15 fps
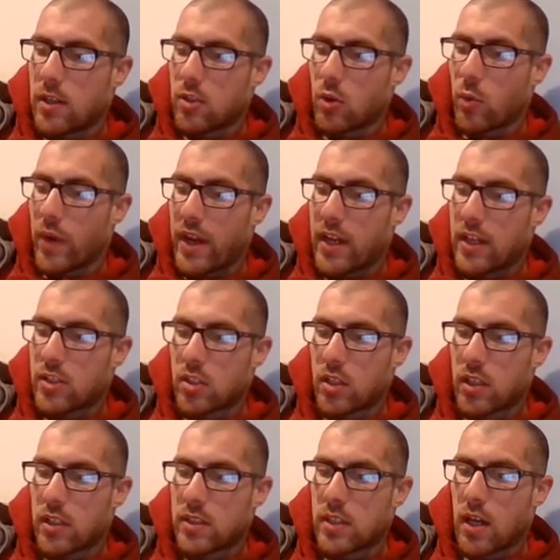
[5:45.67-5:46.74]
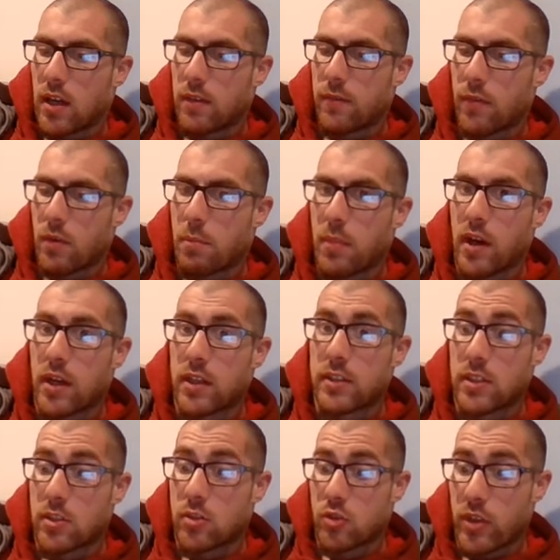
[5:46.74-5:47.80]
tarantulas hunt for
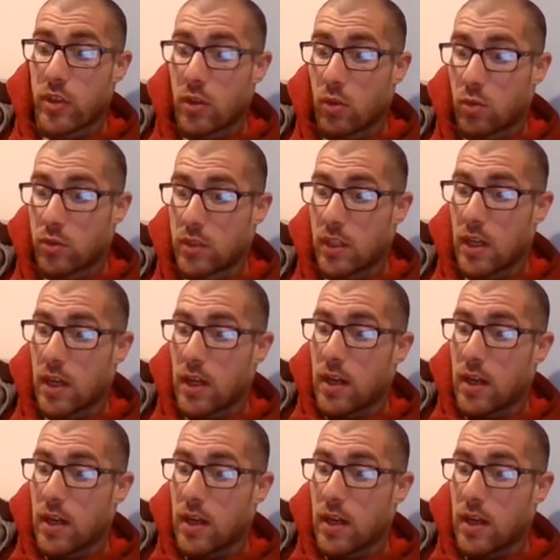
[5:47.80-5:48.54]
bugs in tree holes.